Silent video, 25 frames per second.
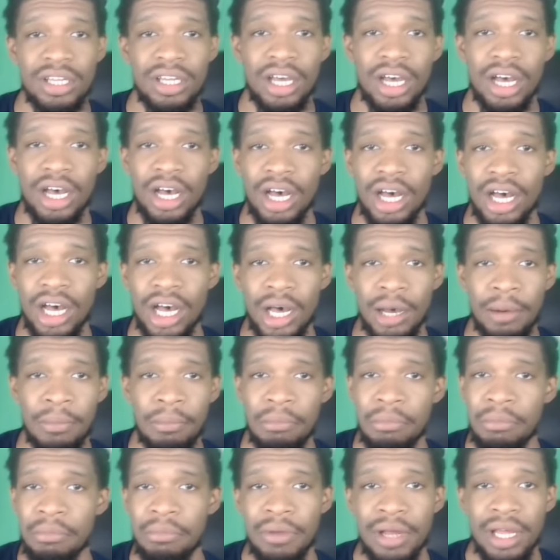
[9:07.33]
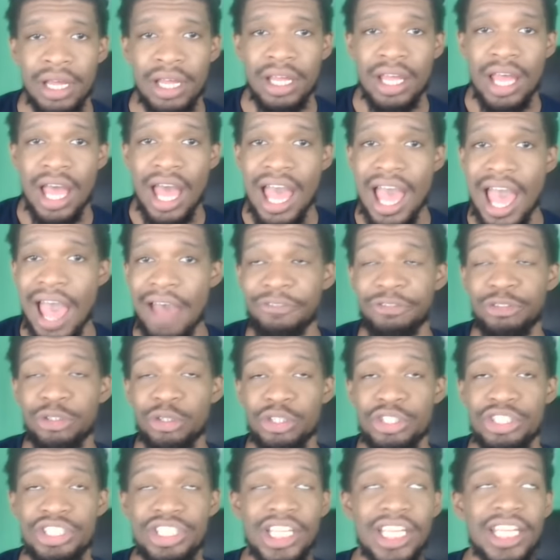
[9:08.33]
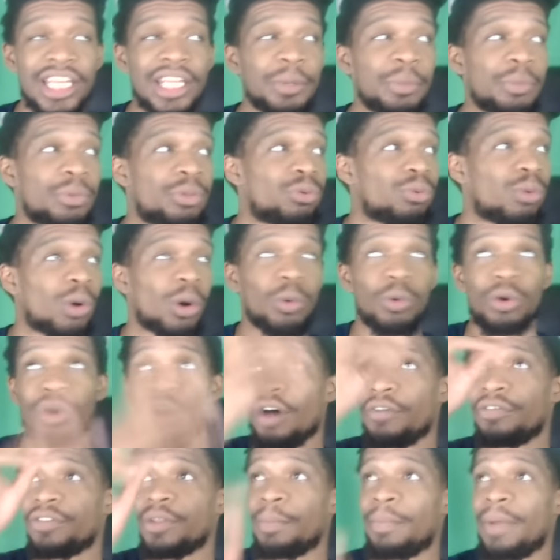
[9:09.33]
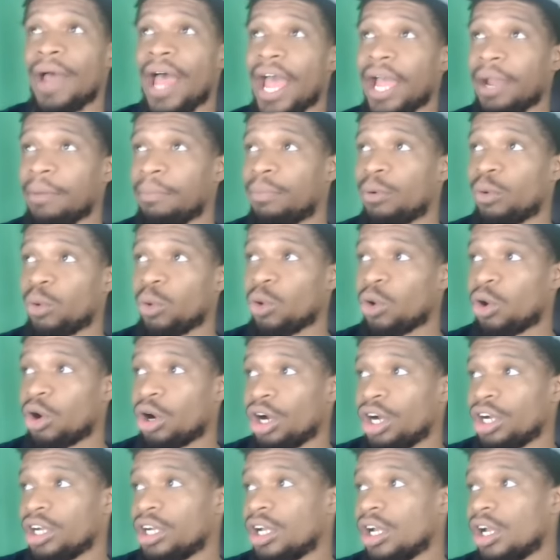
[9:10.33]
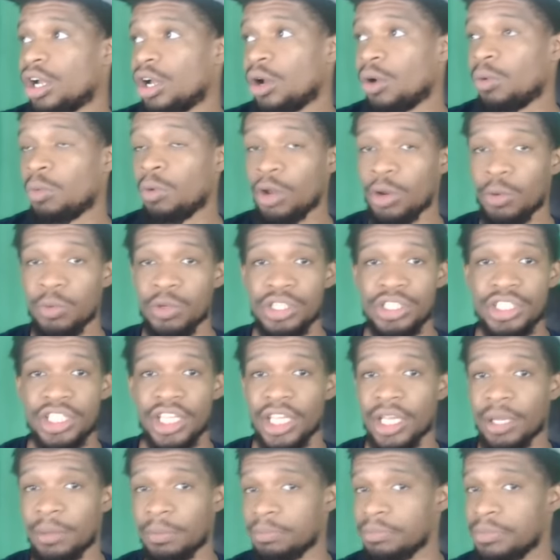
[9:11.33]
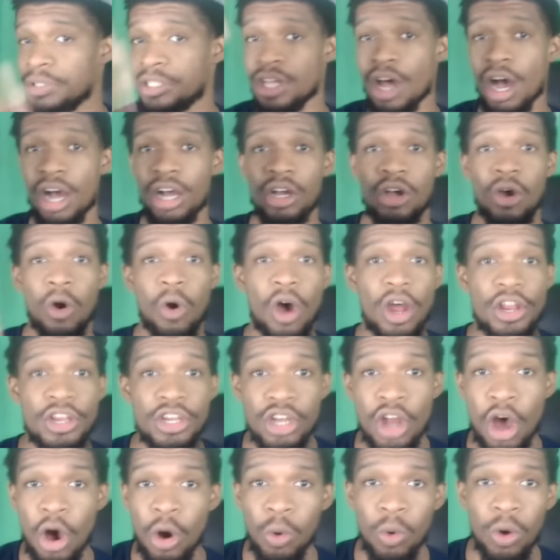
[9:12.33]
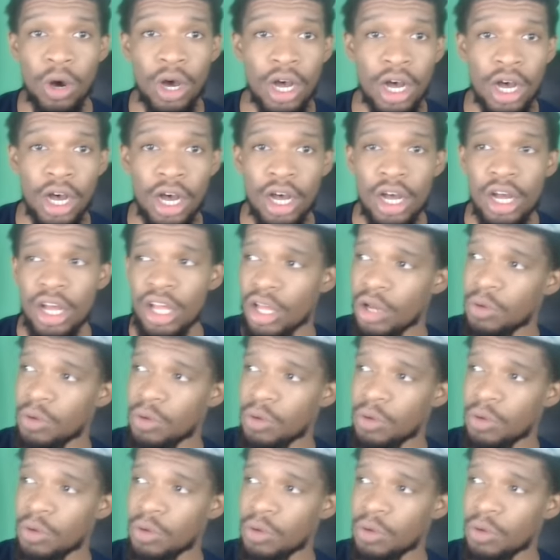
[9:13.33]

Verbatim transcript: Um, after seeing him throw it off the backboard, where do we see him dunk on Noah?